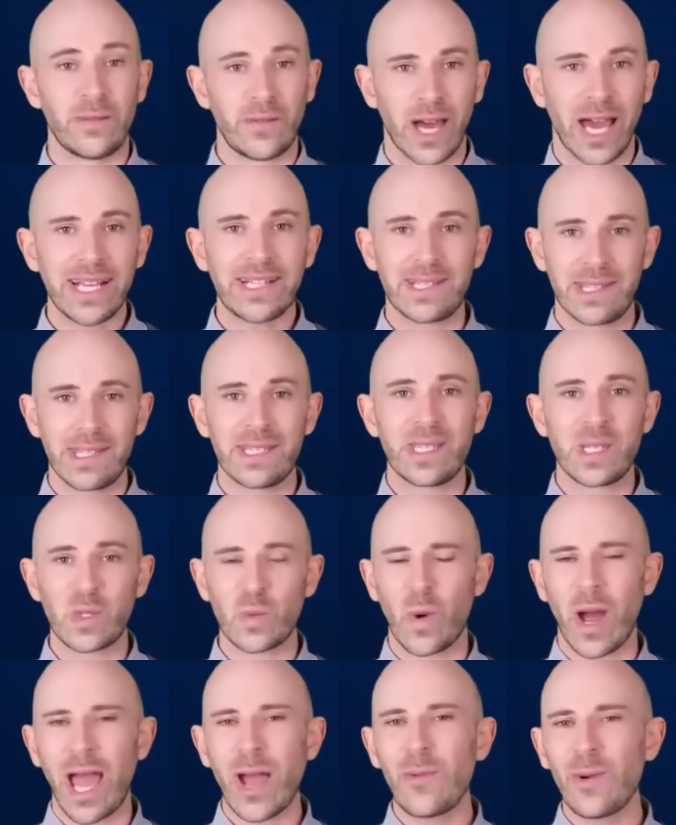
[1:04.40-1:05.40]
In fact, this
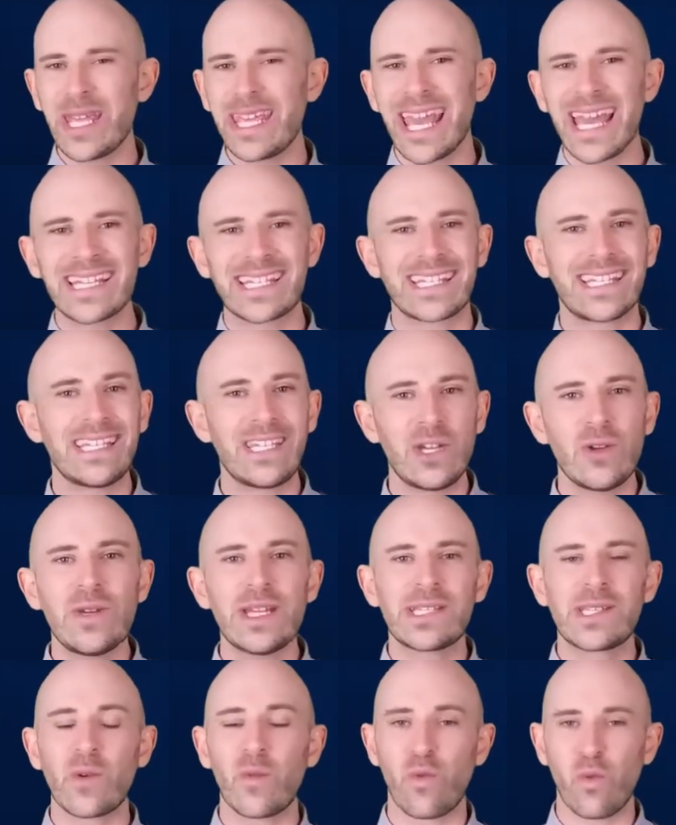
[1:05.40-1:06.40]
is where we get the
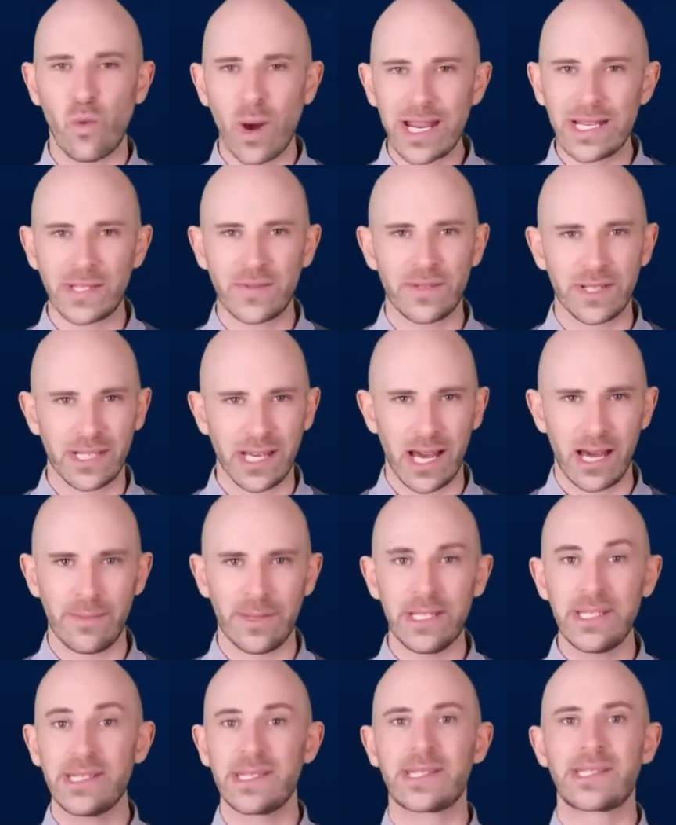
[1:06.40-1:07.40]
unit of weight for
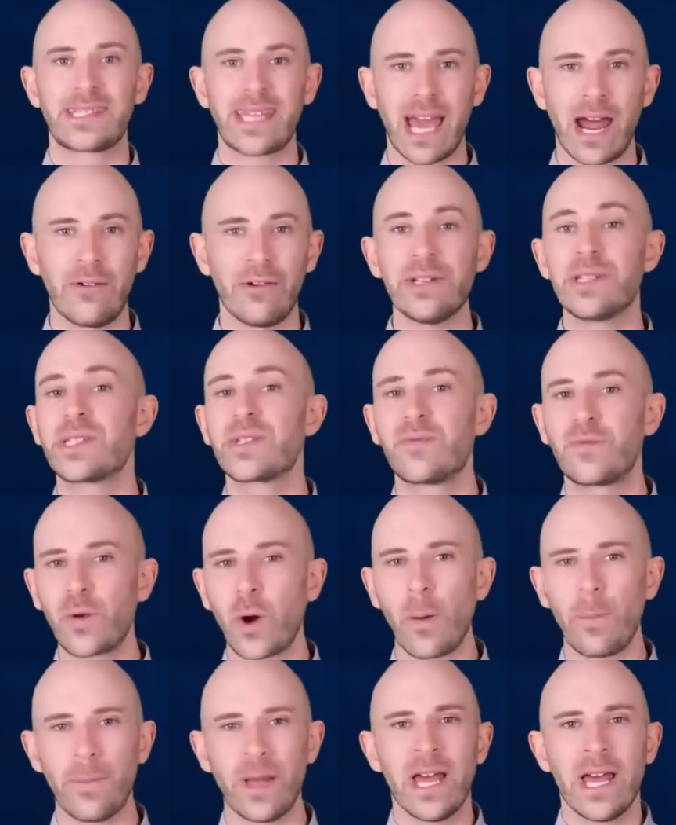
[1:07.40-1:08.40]
diamonds, carats,
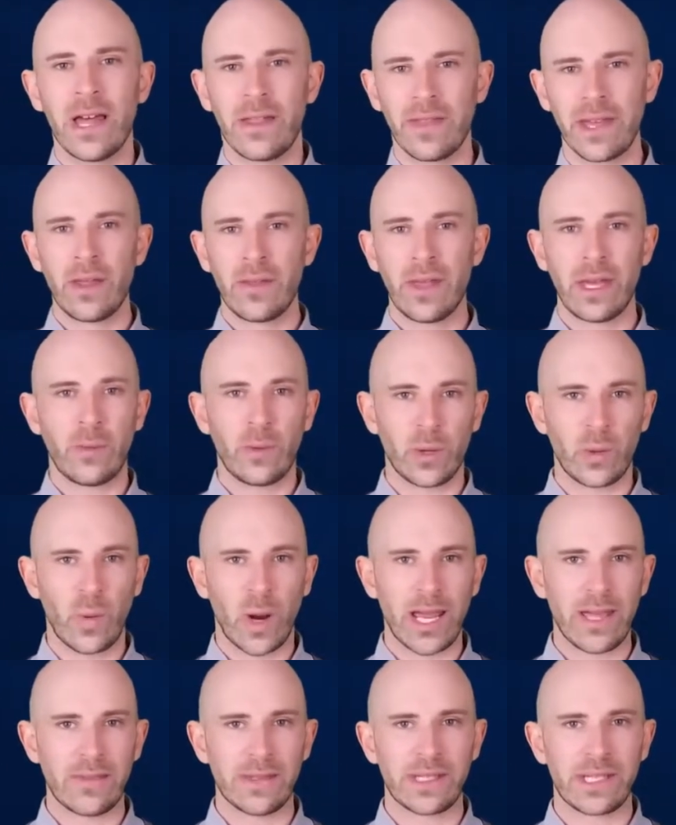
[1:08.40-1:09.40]
from. They would
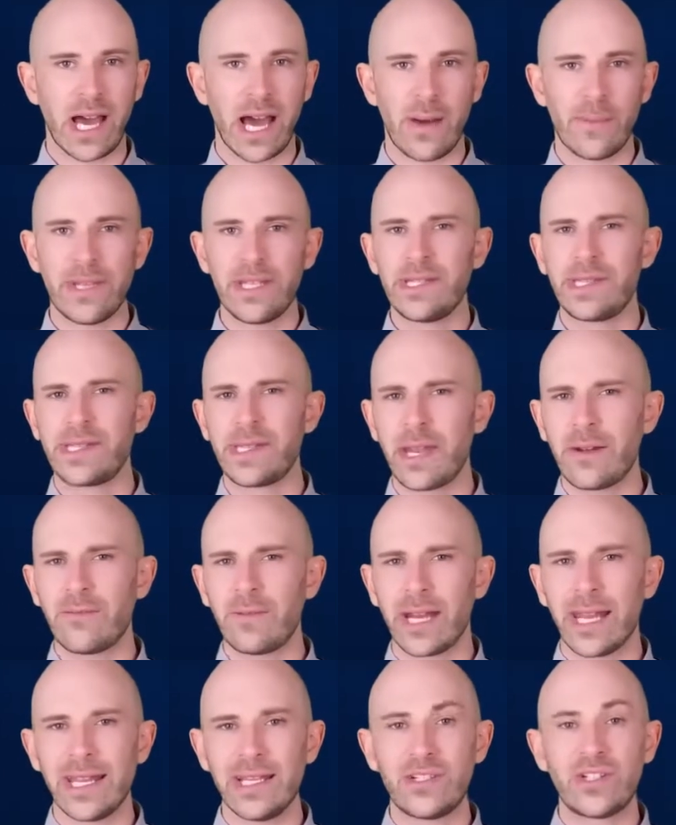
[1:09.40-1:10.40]
weigh the diamonds in
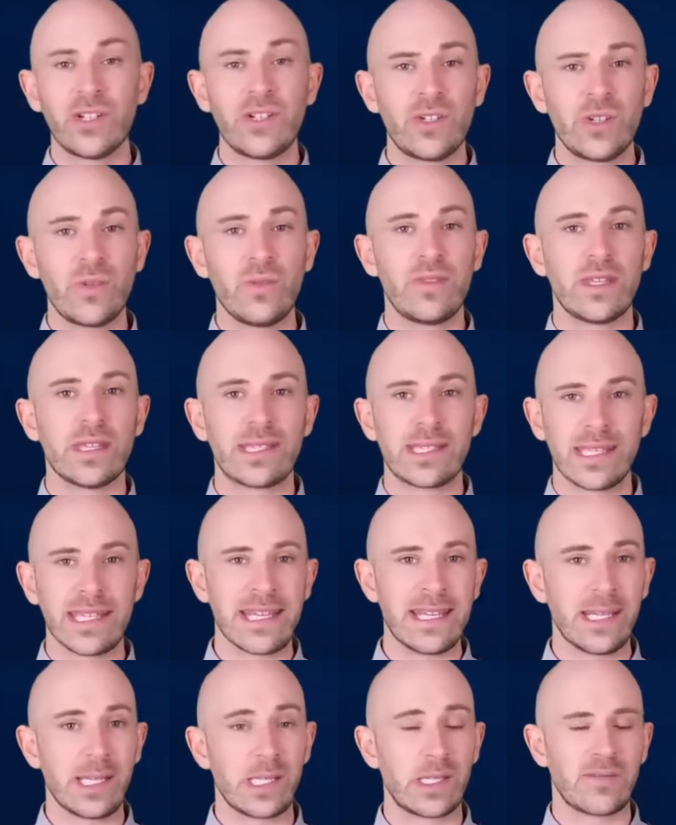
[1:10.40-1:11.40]
relation to the
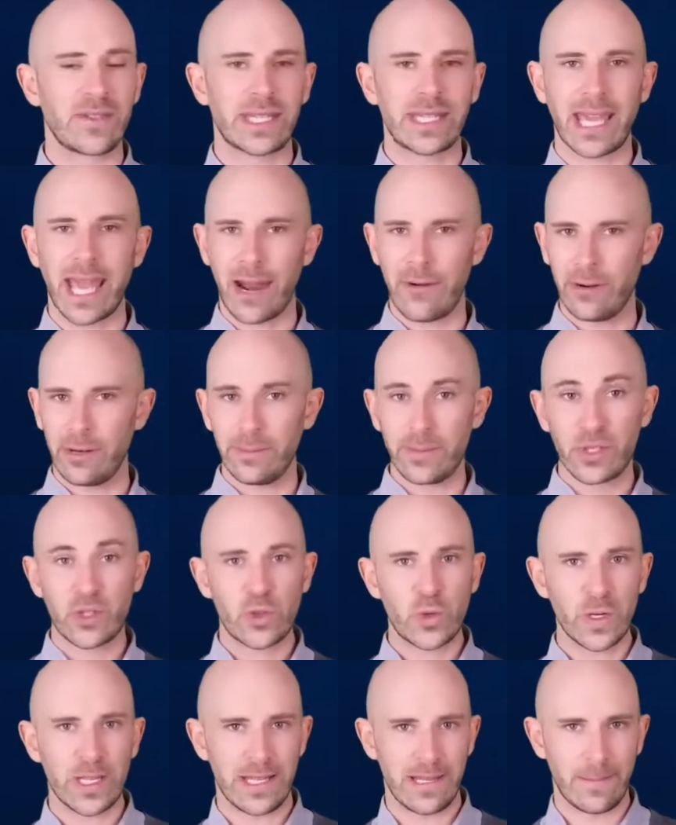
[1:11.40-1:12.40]
seeds of a carob
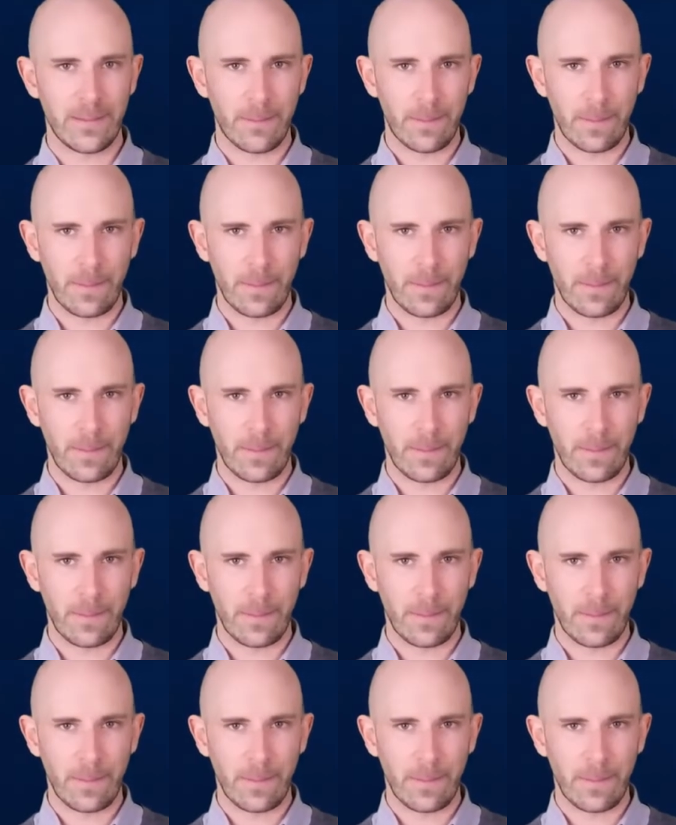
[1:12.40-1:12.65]
tree.